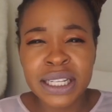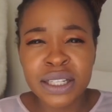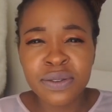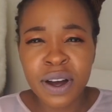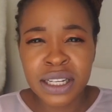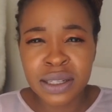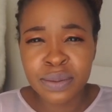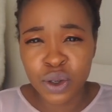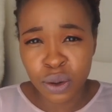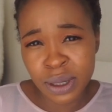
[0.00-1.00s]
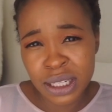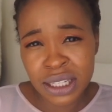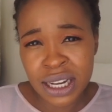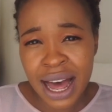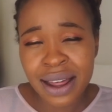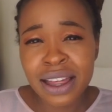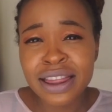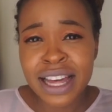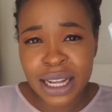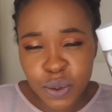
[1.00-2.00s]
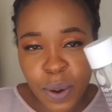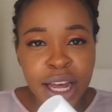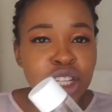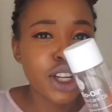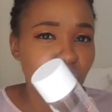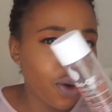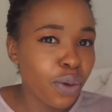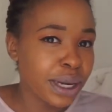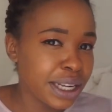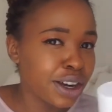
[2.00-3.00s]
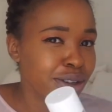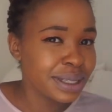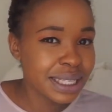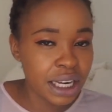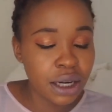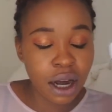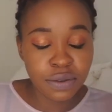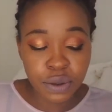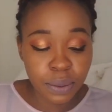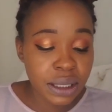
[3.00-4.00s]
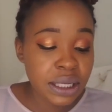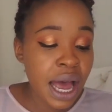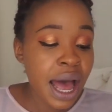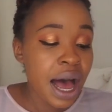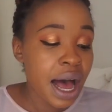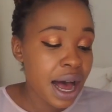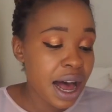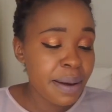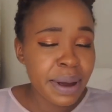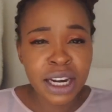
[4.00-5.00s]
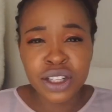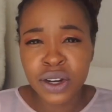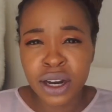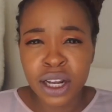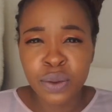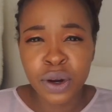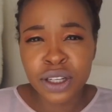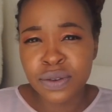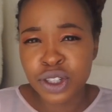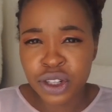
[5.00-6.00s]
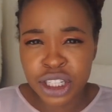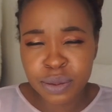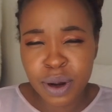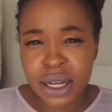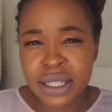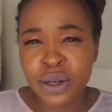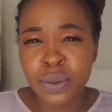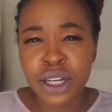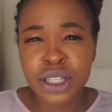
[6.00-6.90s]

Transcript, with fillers: fast absorbent. I think that's why it's not oily on your skin afterwards. And it's great. It works for stretch marks. It works